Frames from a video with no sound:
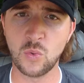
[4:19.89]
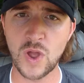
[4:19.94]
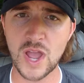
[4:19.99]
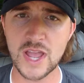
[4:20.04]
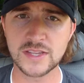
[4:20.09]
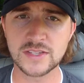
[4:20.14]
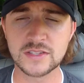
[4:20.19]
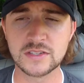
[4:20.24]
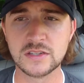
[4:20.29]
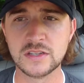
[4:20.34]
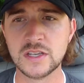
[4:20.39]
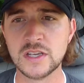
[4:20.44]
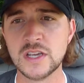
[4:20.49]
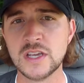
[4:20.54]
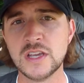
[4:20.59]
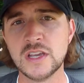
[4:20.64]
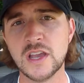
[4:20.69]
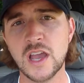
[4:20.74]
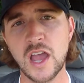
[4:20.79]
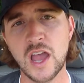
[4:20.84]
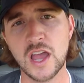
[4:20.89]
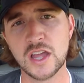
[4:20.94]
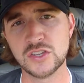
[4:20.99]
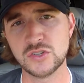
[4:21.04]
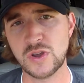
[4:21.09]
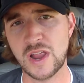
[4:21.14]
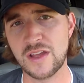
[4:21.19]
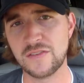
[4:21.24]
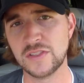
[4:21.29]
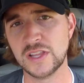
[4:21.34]
west,
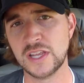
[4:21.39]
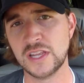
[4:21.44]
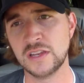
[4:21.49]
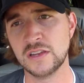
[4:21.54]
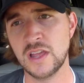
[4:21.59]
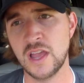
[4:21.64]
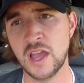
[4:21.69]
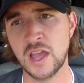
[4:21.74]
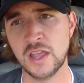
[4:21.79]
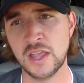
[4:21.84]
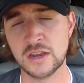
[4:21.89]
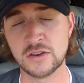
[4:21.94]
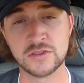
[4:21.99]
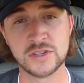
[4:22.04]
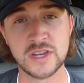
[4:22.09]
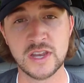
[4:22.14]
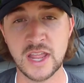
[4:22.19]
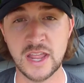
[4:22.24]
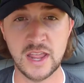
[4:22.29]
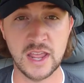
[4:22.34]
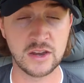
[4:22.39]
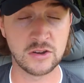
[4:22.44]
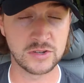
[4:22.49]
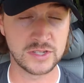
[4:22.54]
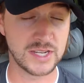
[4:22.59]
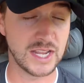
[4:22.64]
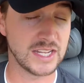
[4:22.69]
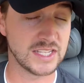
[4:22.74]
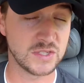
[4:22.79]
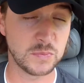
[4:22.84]
traveling
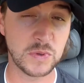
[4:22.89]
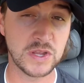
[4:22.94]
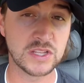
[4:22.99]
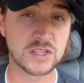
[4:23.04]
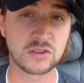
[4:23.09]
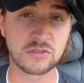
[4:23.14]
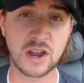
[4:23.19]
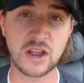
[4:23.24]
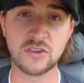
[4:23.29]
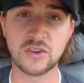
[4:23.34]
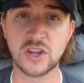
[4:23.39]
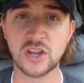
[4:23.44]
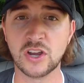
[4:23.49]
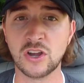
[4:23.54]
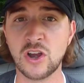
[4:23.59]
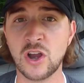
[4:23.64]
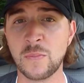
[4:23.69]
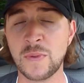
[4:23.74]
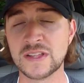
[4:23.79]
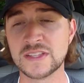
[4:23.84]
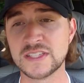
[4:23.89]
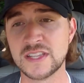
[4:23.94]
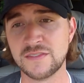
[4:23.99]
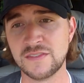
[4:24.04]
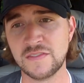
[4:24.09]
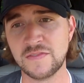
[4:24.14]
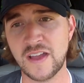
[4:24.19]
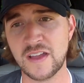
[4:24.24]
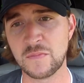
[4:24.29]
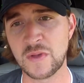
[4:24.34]
interstate speeds around here are about
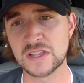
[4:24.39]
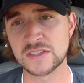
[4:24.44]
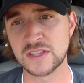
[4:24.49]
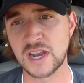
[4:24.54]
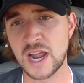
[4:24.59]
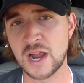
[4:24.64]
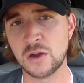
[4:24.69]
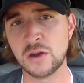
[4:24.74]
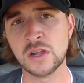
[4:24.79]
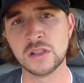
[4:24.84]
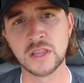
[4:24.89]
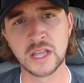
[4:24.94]
75 miles an hour.